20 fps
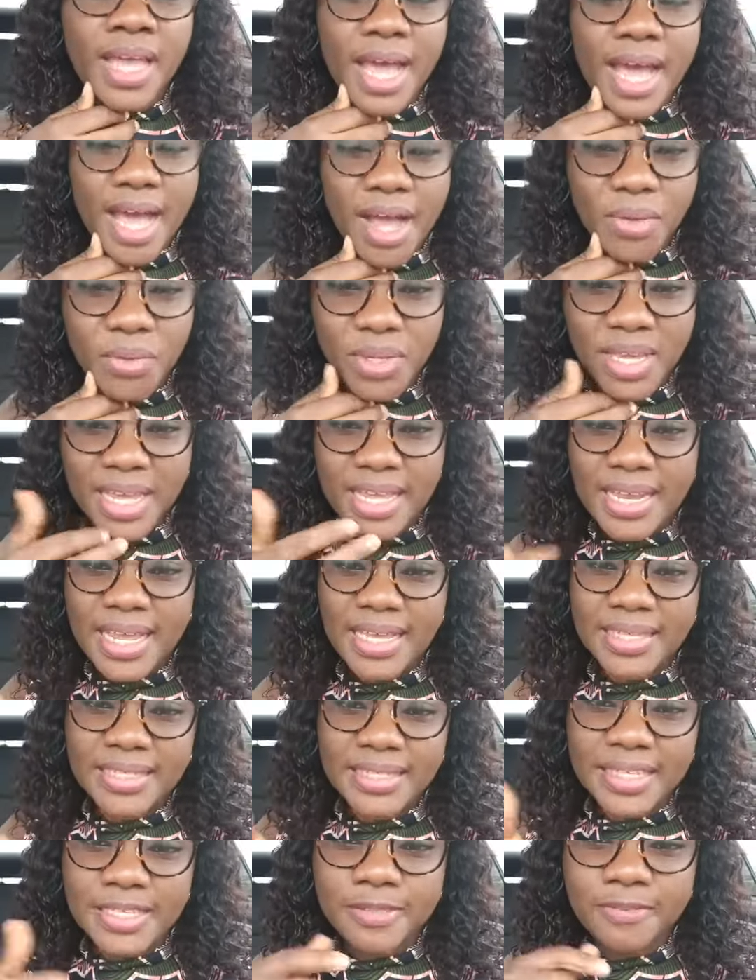how you can
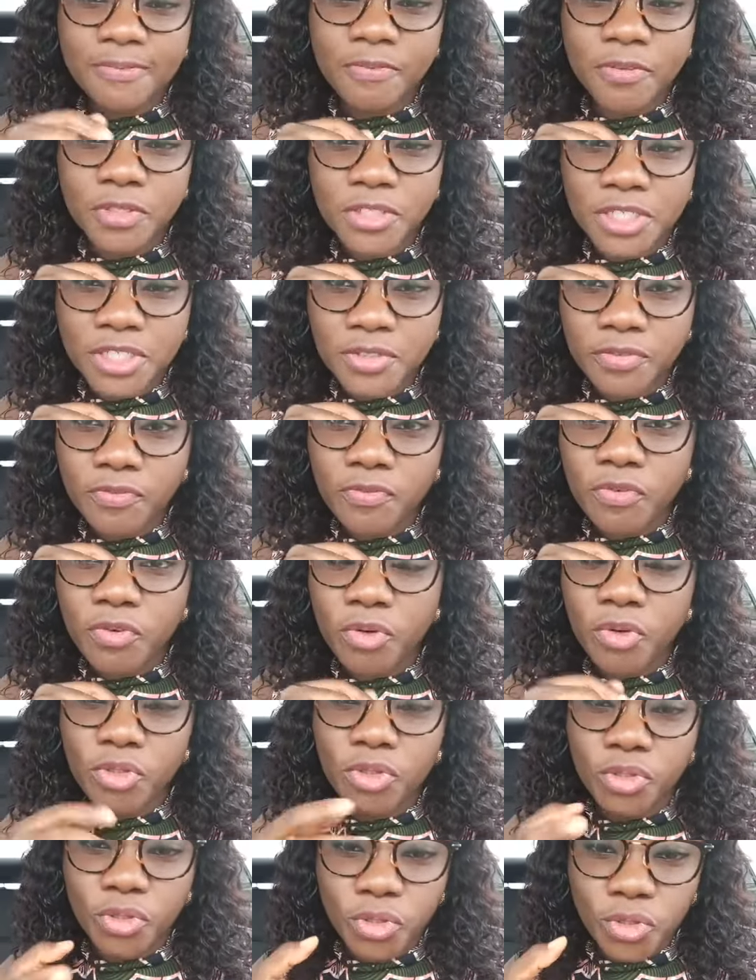access funding
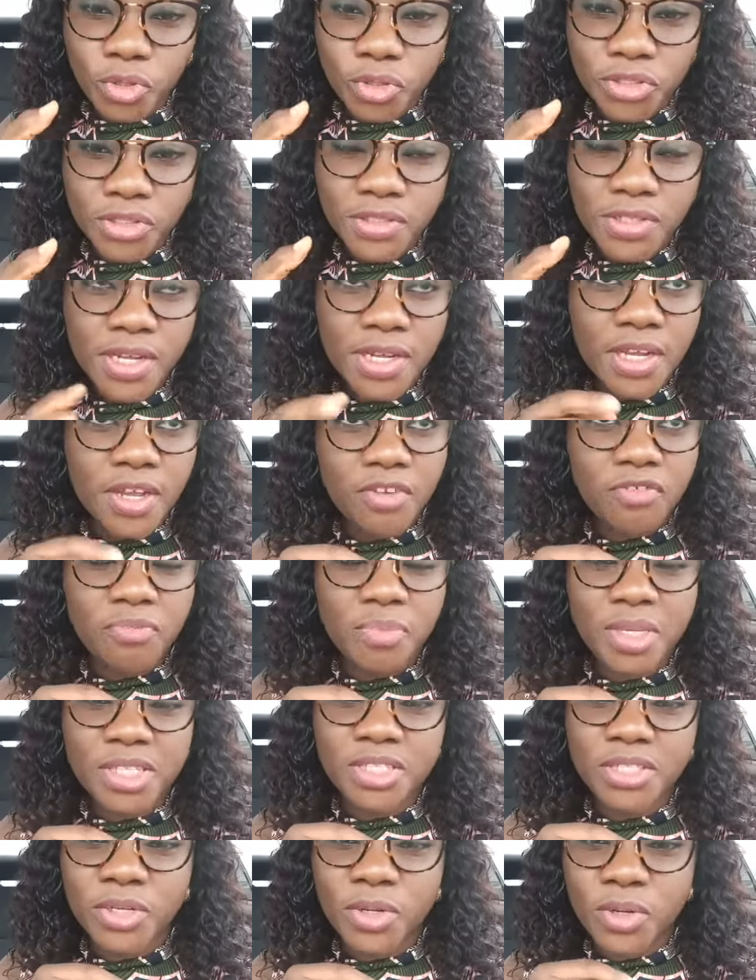for your
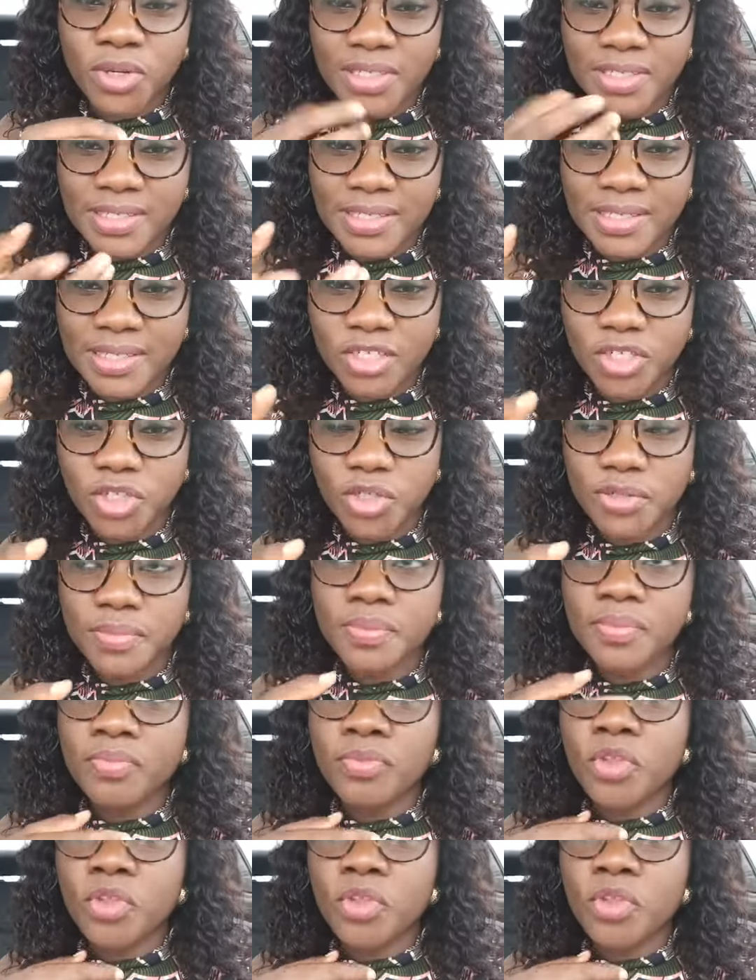non-governmental organization.